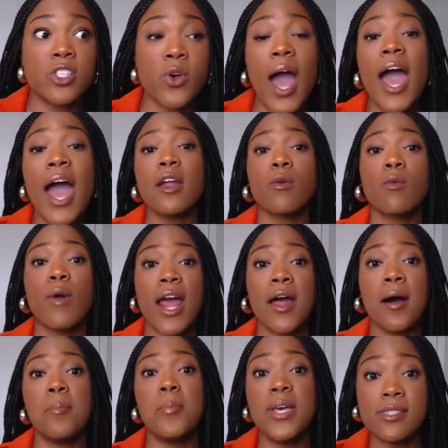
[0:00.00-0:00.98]
And so I had to
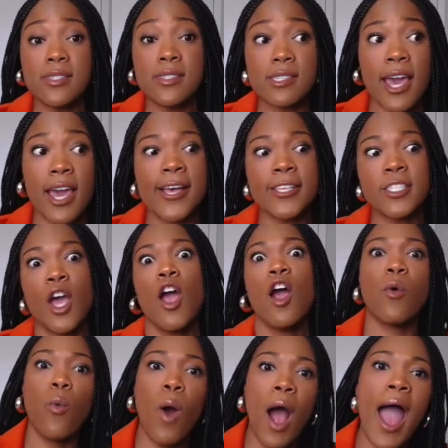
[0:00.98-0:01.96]
write a business case
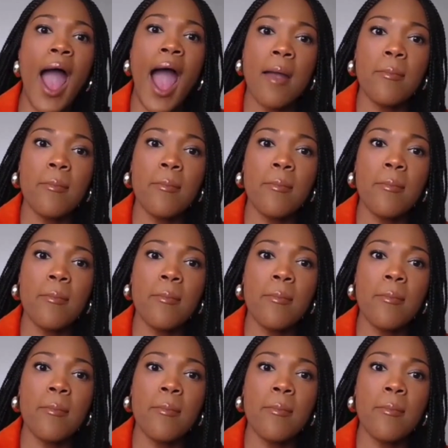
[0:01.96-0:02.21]
for why